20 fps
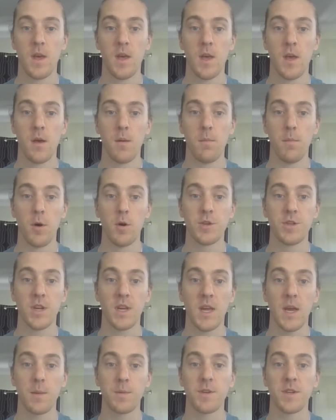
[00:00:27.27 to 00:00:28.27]
Motion
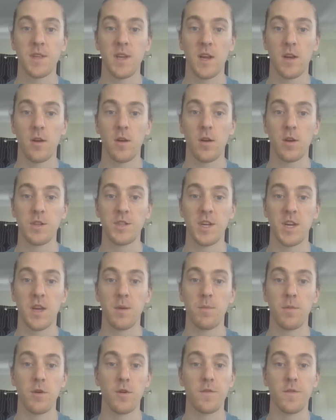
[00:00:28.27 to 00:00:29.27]
capture technology can be
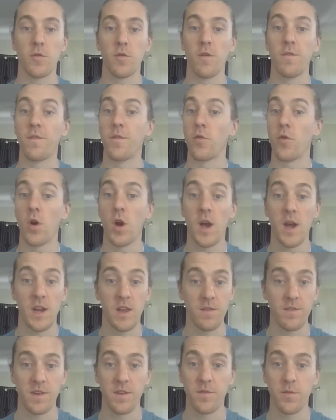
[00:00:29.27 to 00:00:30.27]
used for a variety of
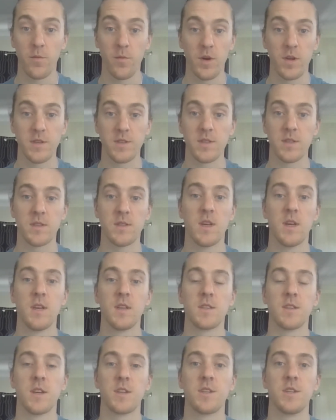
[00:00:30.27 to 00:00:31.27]
different reasons,
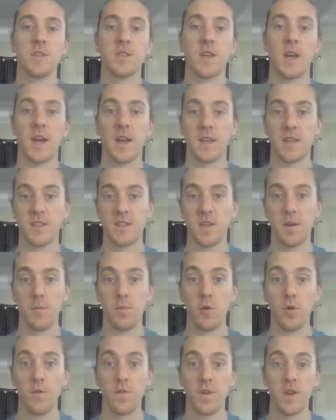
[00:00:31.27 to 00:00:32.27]
such as actors in a
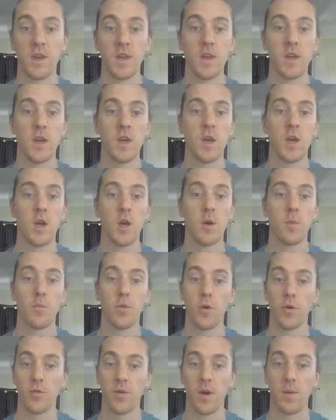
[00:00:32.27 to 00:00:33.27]
movie,
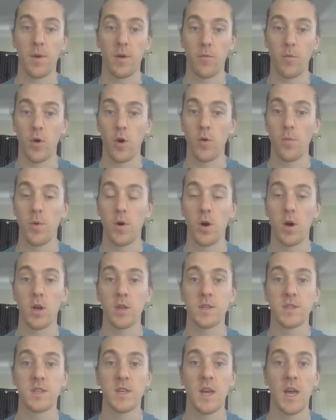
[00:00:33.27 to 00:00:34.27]
programming
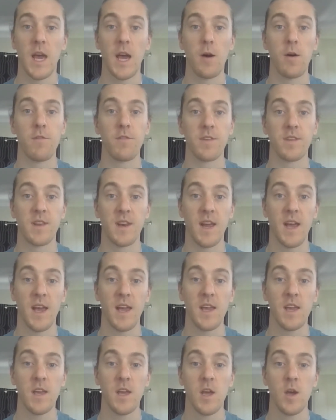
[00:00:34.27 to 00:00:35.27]
robots. However, today
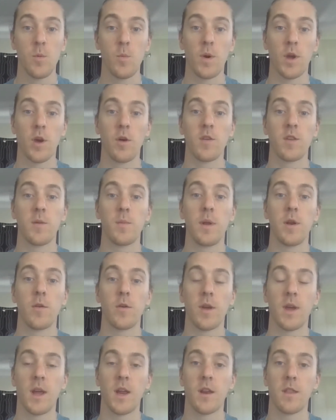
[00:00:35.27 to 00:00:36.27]
we're going to be
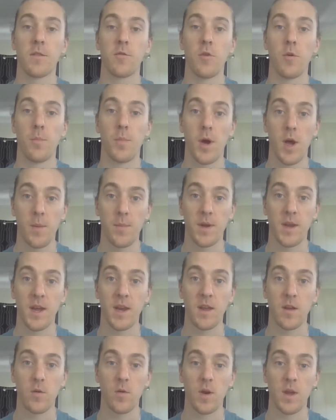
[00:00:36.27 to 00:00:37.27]
looking at it through a
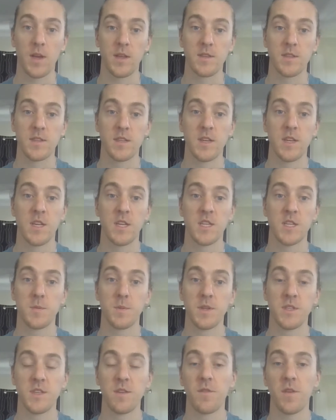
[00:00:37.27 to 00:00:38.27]
biomechanical lens,
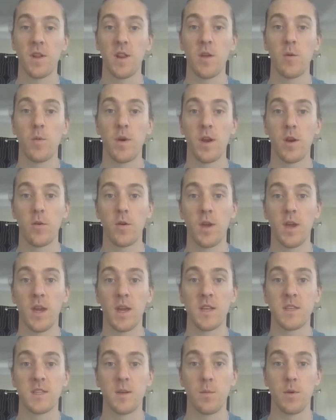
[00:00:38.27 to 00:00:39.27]
specifically when looking at
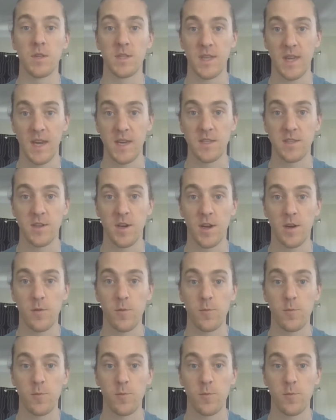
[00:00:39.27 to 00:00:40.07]
someone's gait cycle.